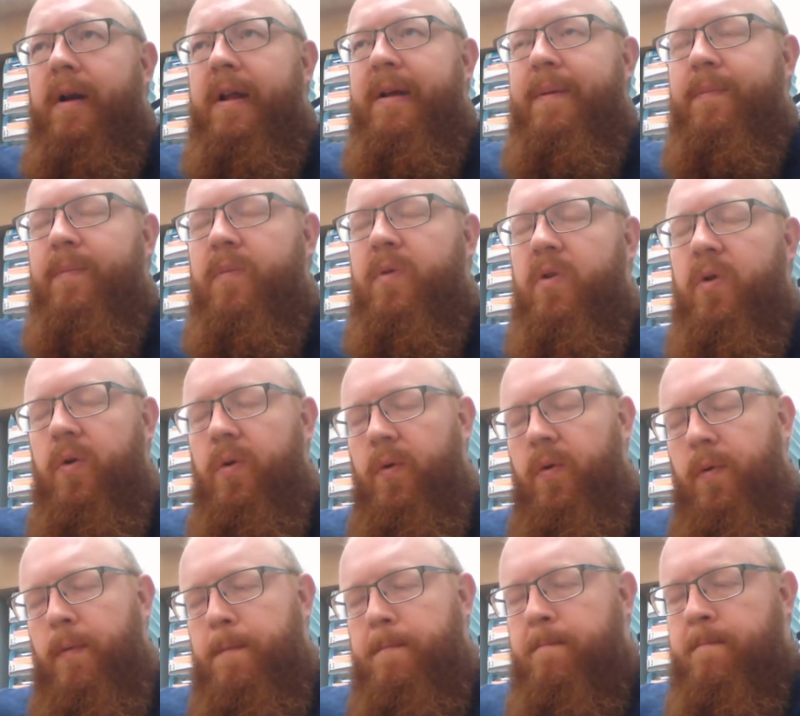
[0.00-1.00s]
him
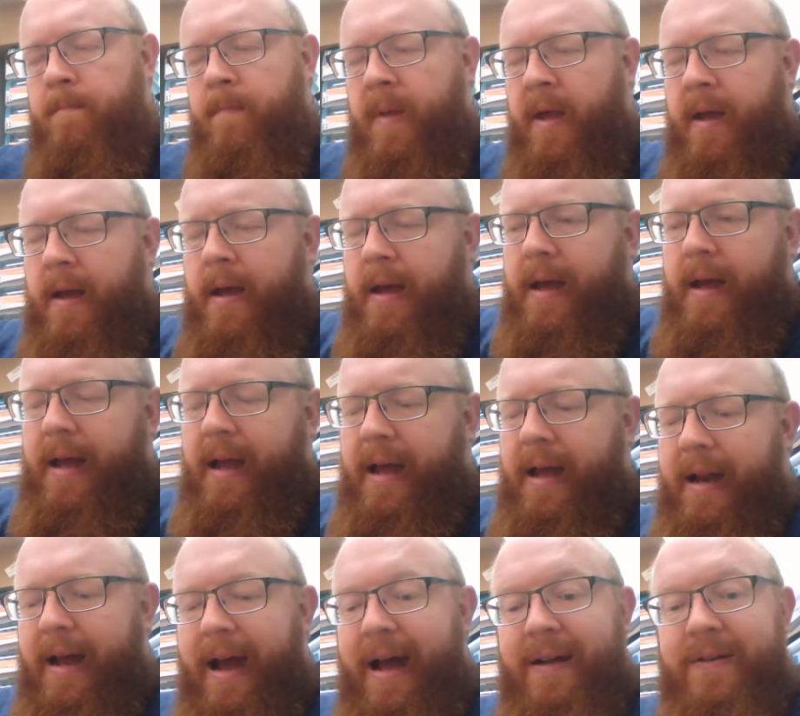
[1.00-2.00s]
to,
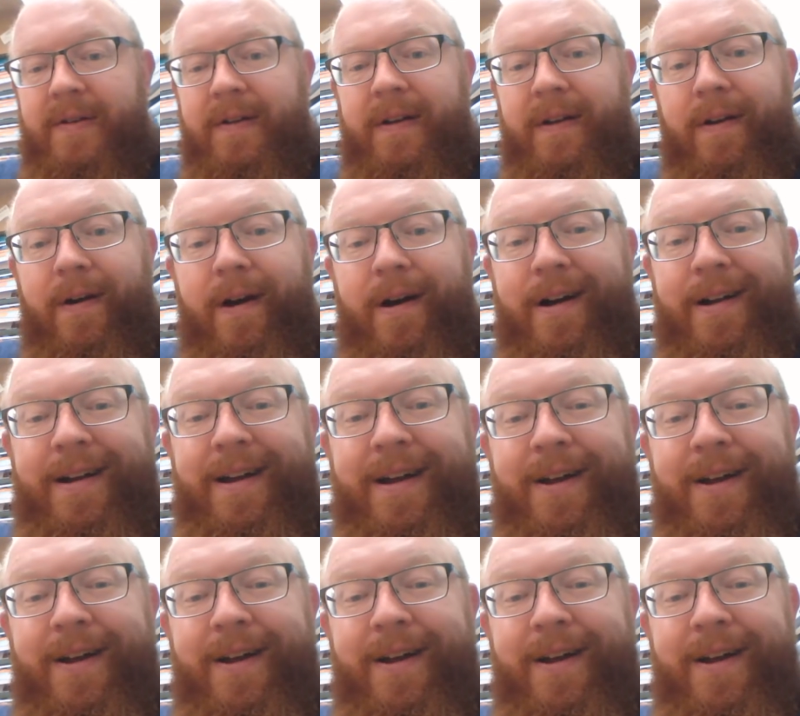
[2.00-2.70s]
and asking God to